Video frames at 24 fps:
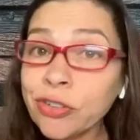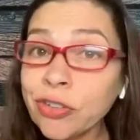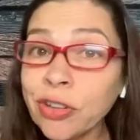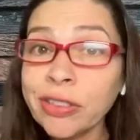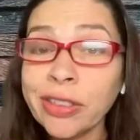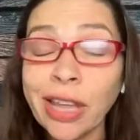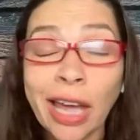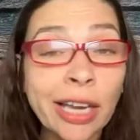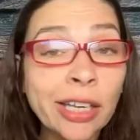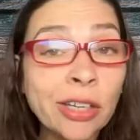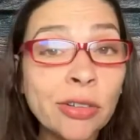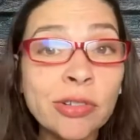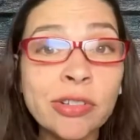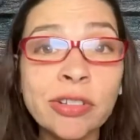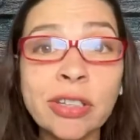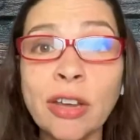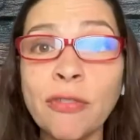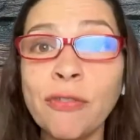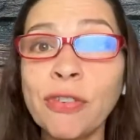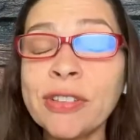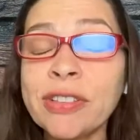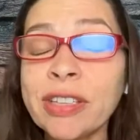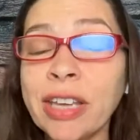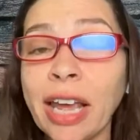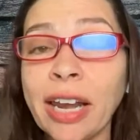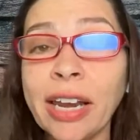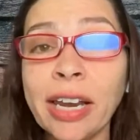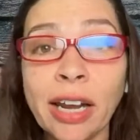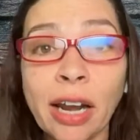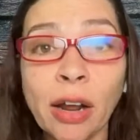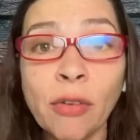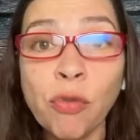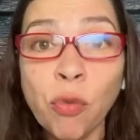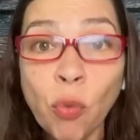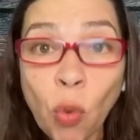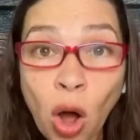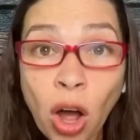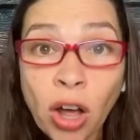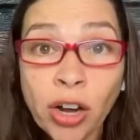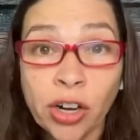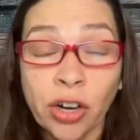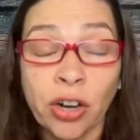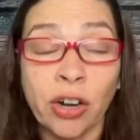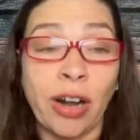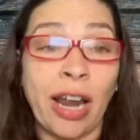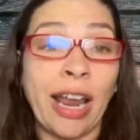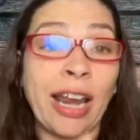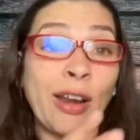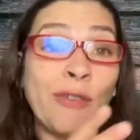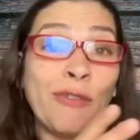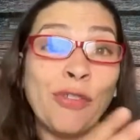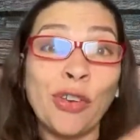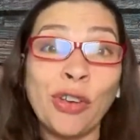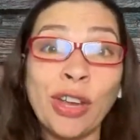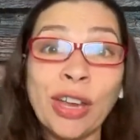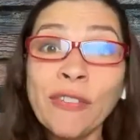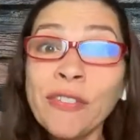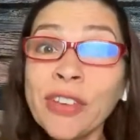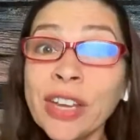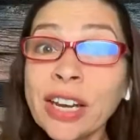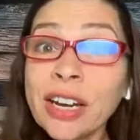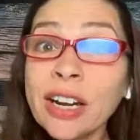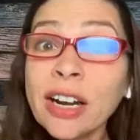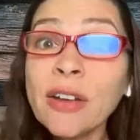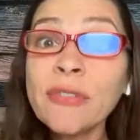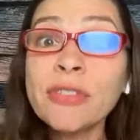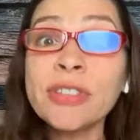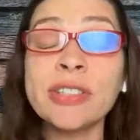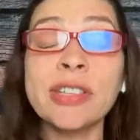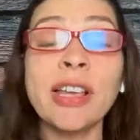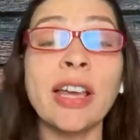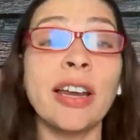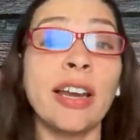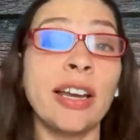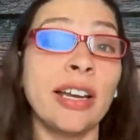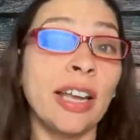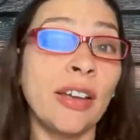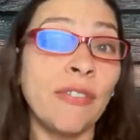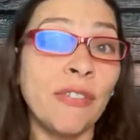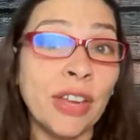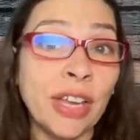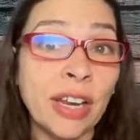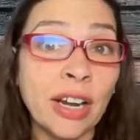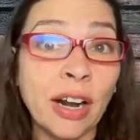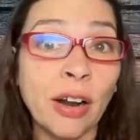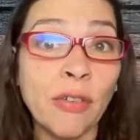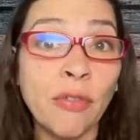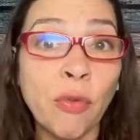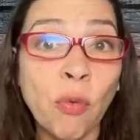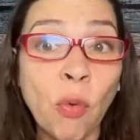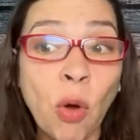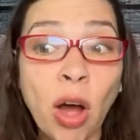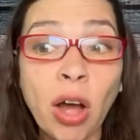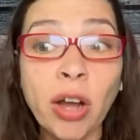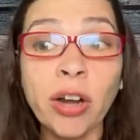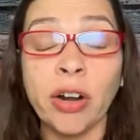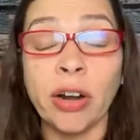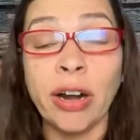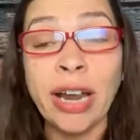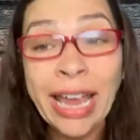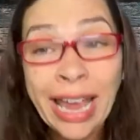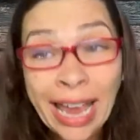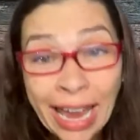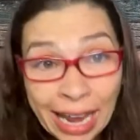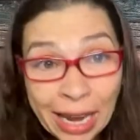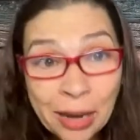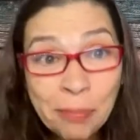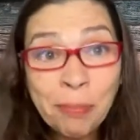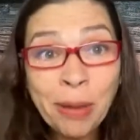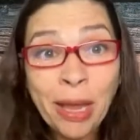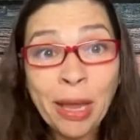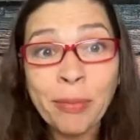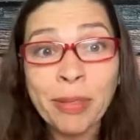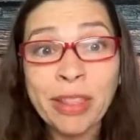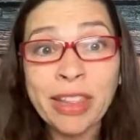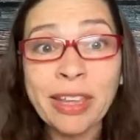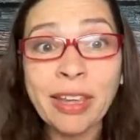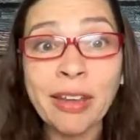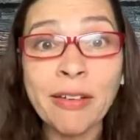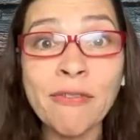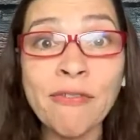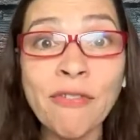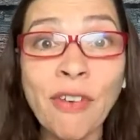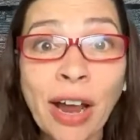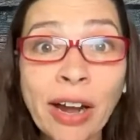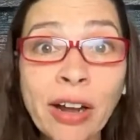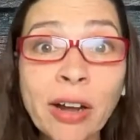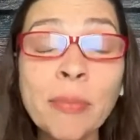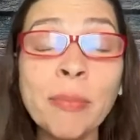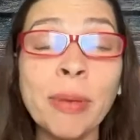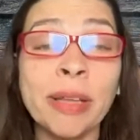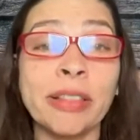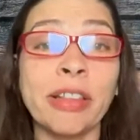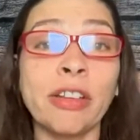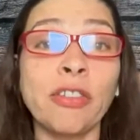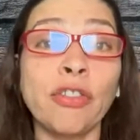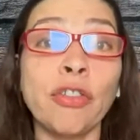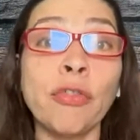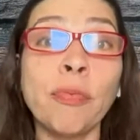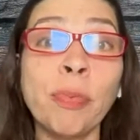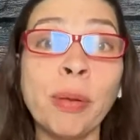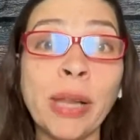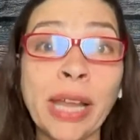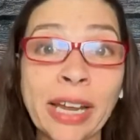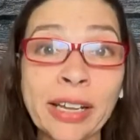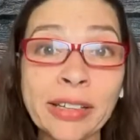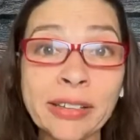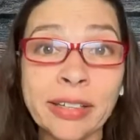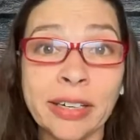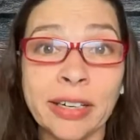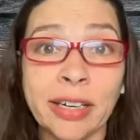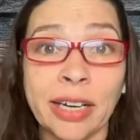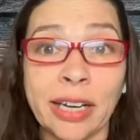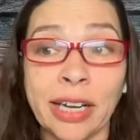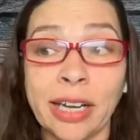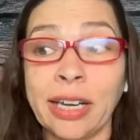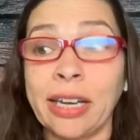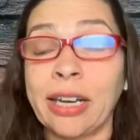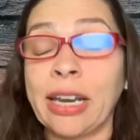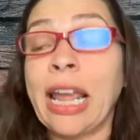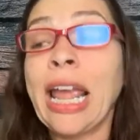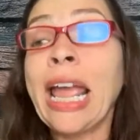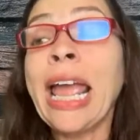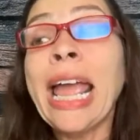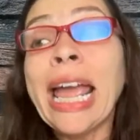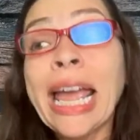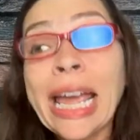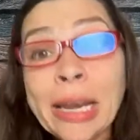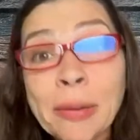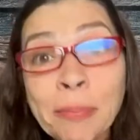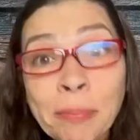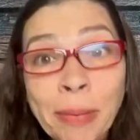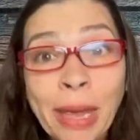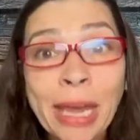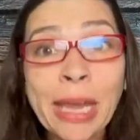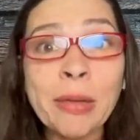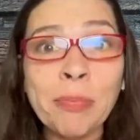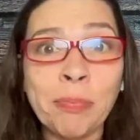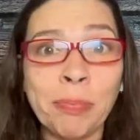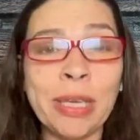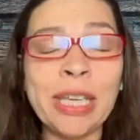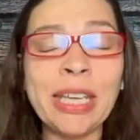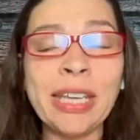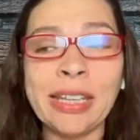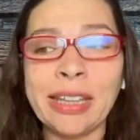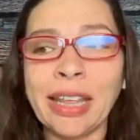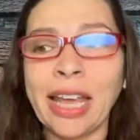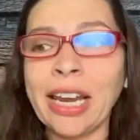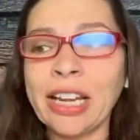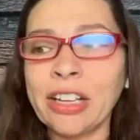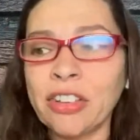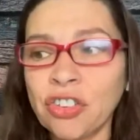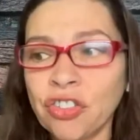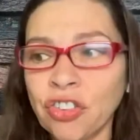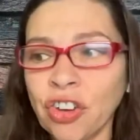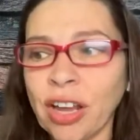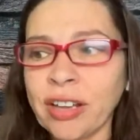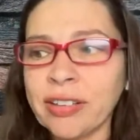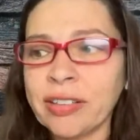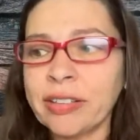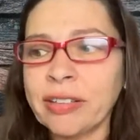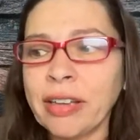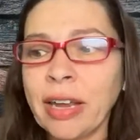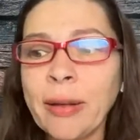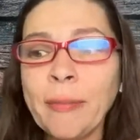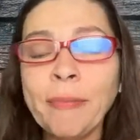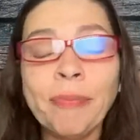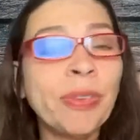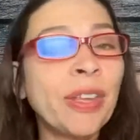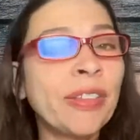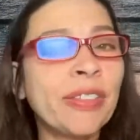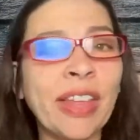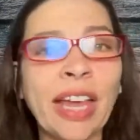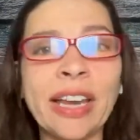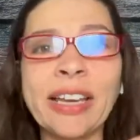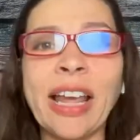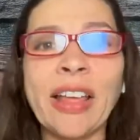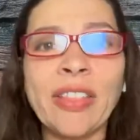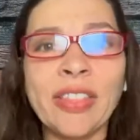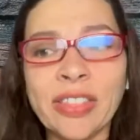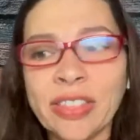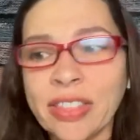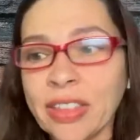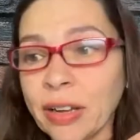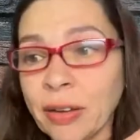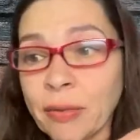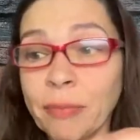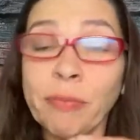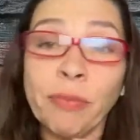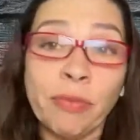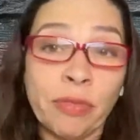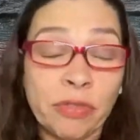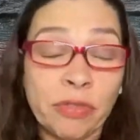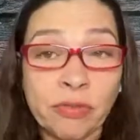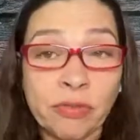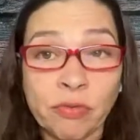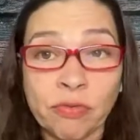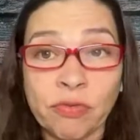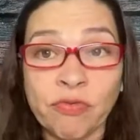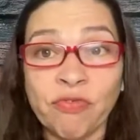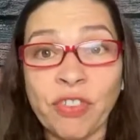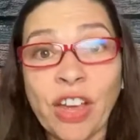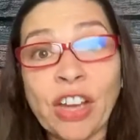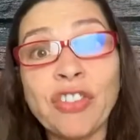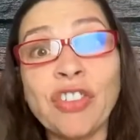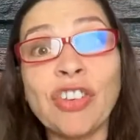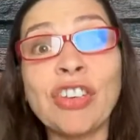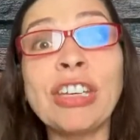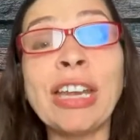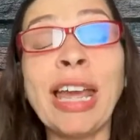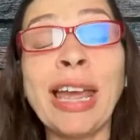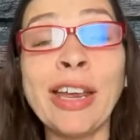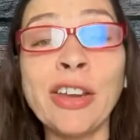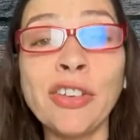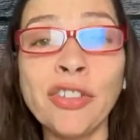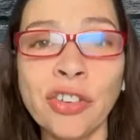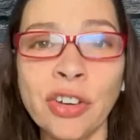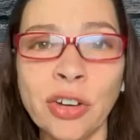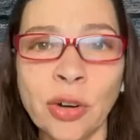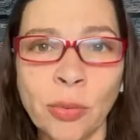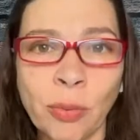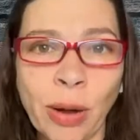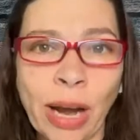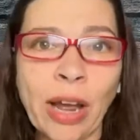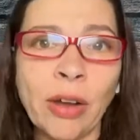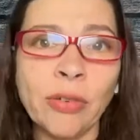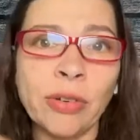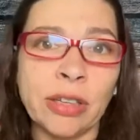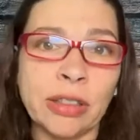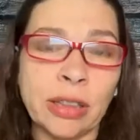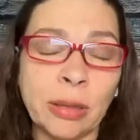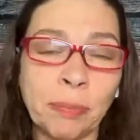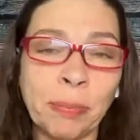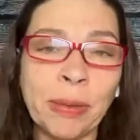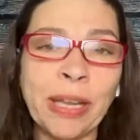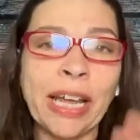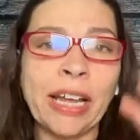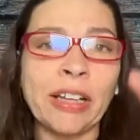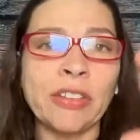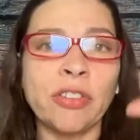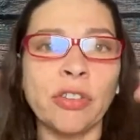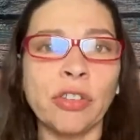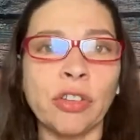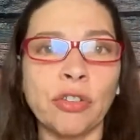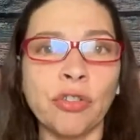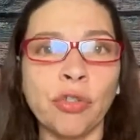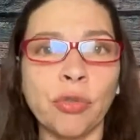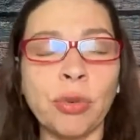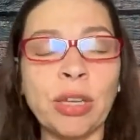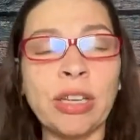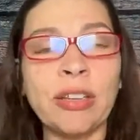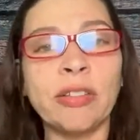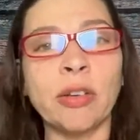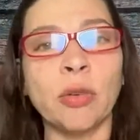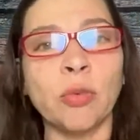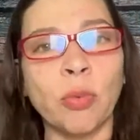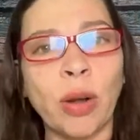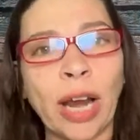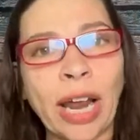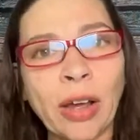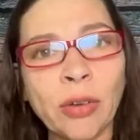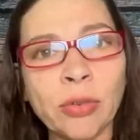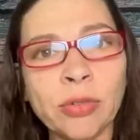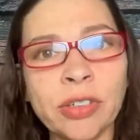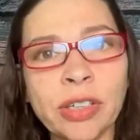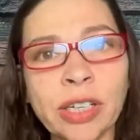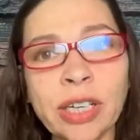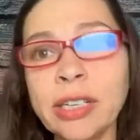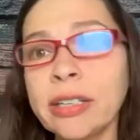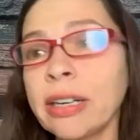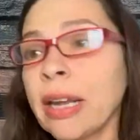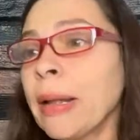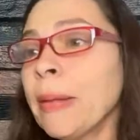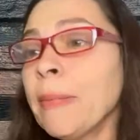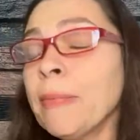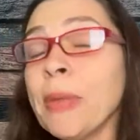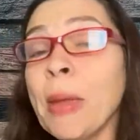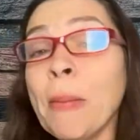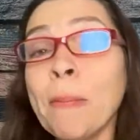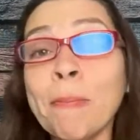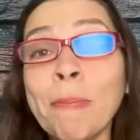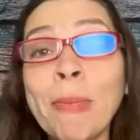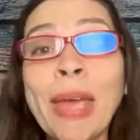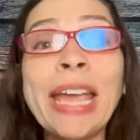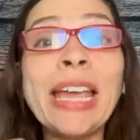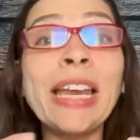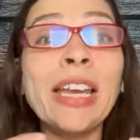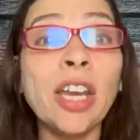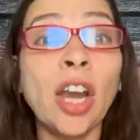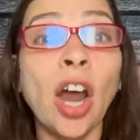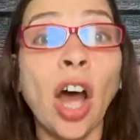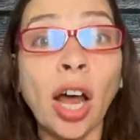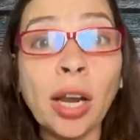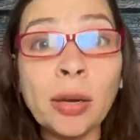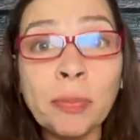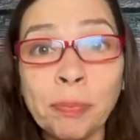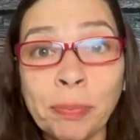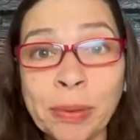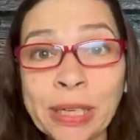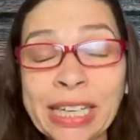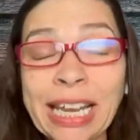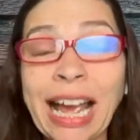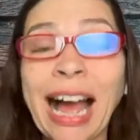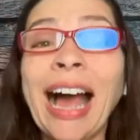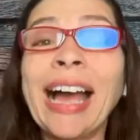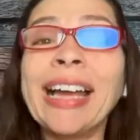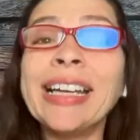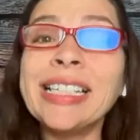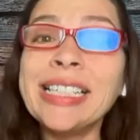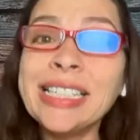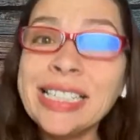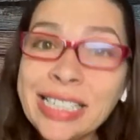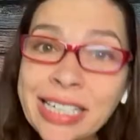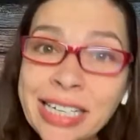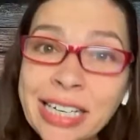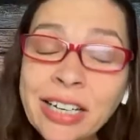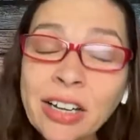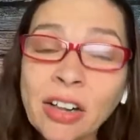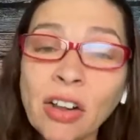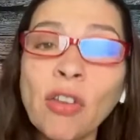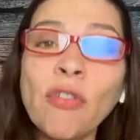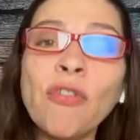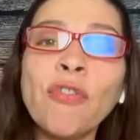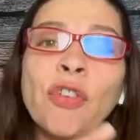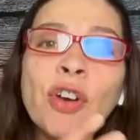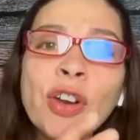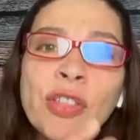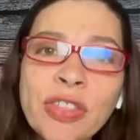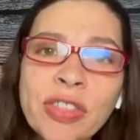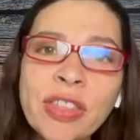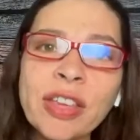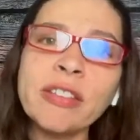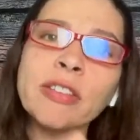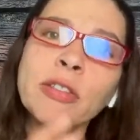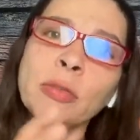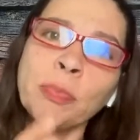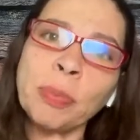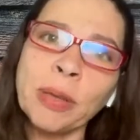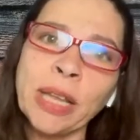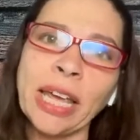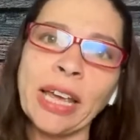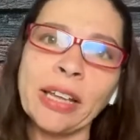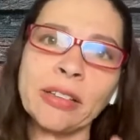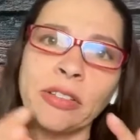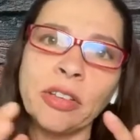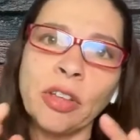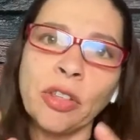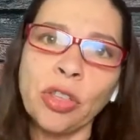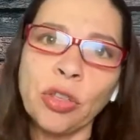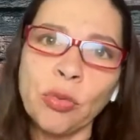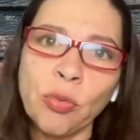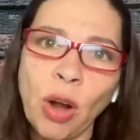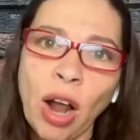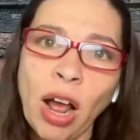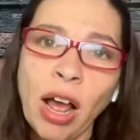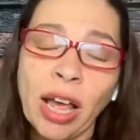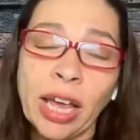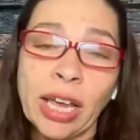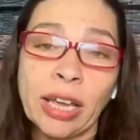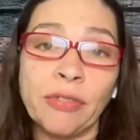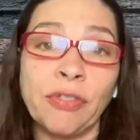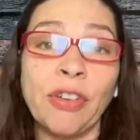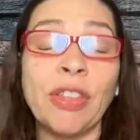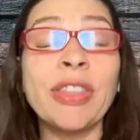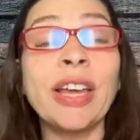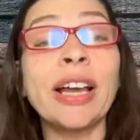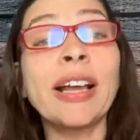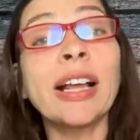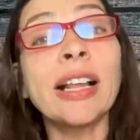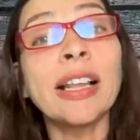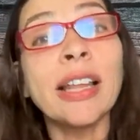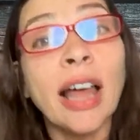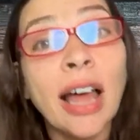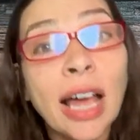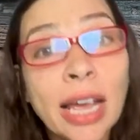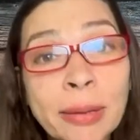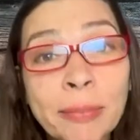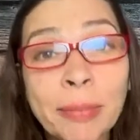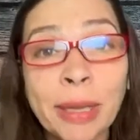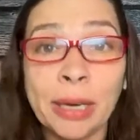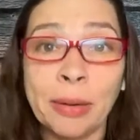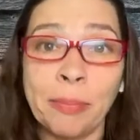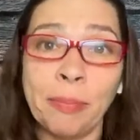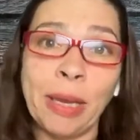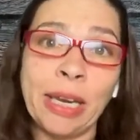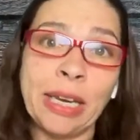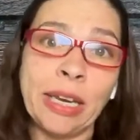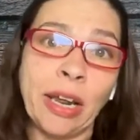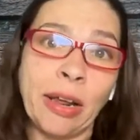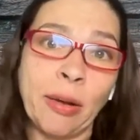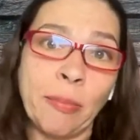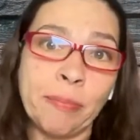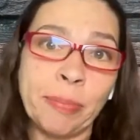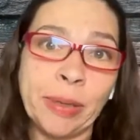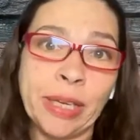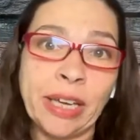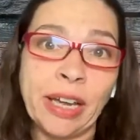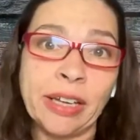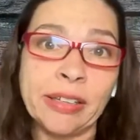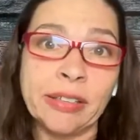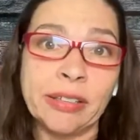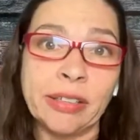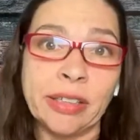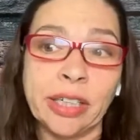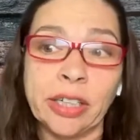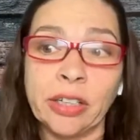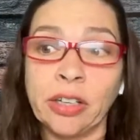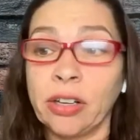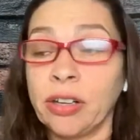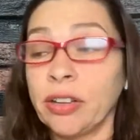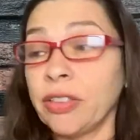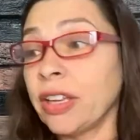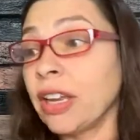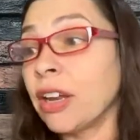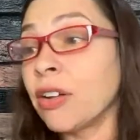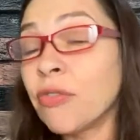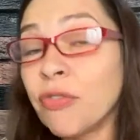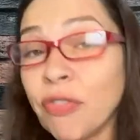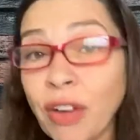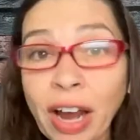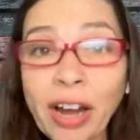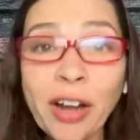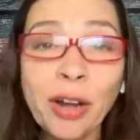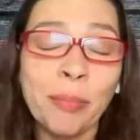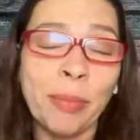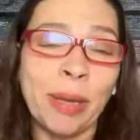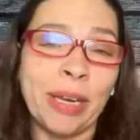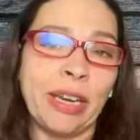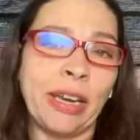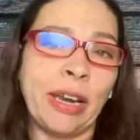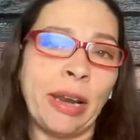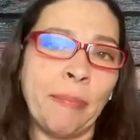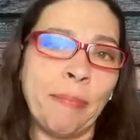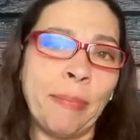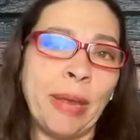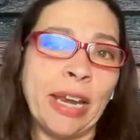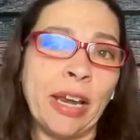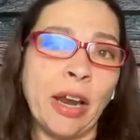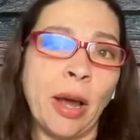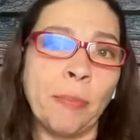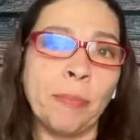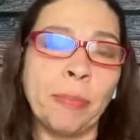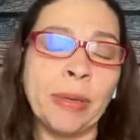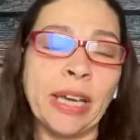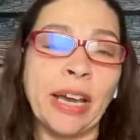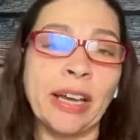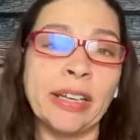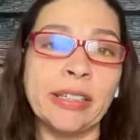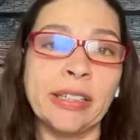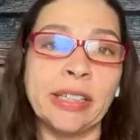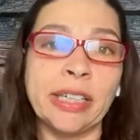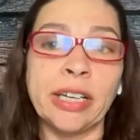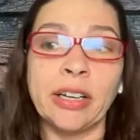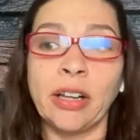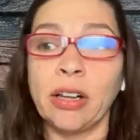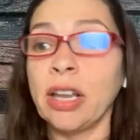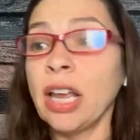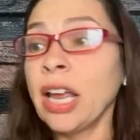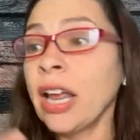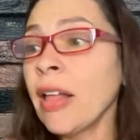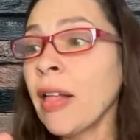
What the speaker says: Then you see if it's getting enough water. And if you're giving it enough sun and giving it enough water, it may be the environment that you've planted it in. It may be that that the vegetation around it, the plants or the trees around it, may not be ideal for this plant to thrive. The climate may not be ideal. The environment may not be ideal.